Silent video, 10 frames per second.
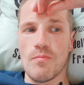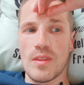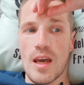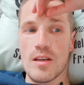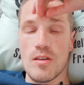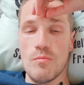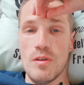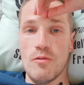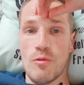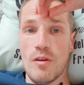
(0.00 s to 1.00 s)
That can be
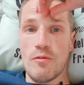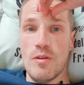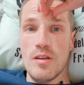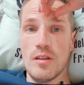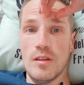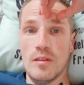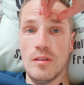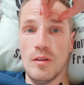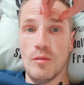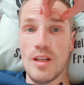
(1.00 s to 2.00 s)
quite freaky, you
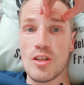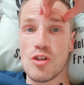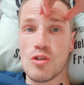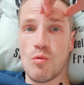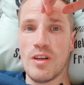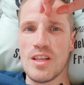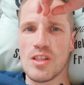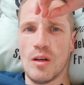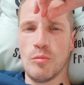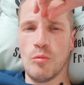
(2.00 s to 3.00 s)
know. And that's just one
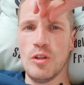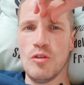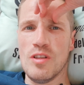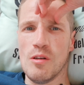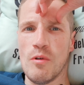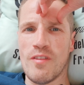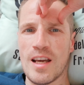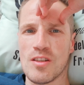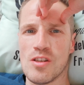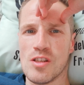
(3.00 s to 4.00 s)
example. When you deal with
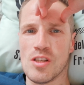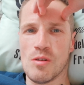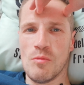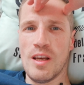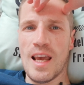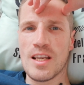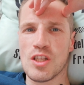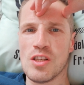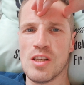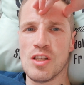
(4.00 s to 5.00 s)
exorcism,
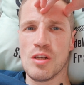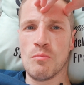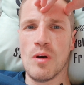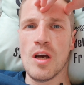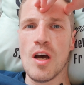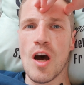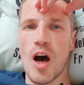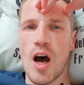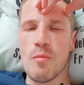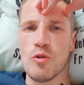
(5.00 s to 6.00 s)

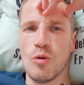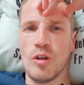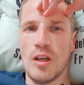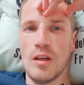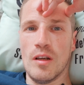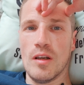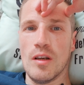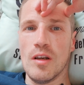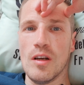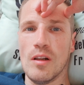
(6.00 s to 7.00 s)
I'm talking
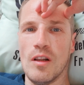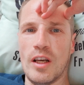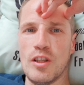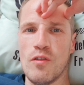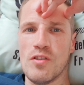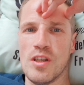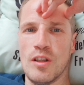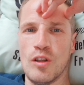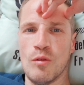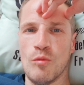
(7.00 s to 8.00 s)
like you've seen
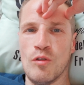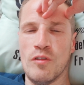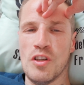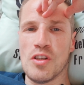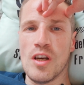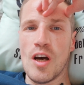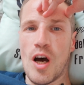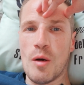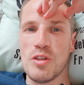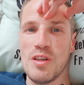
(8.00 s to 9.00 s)
in the movies.
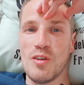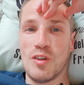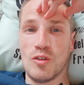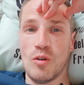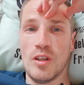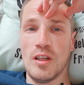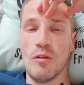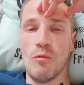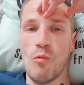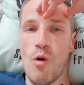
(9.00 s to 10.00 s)
I'm talking
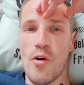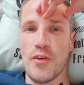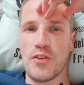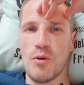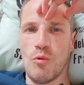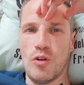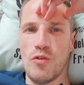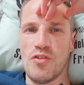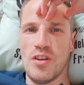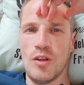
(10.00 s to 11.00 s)
worse than what
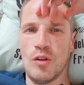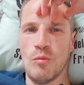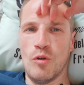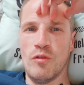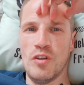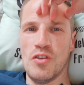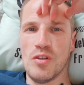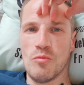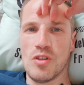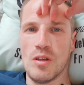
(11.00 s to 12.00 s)
you've seen in the movies
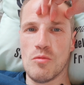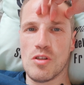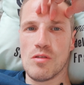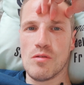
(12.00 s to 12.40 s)
sometimes.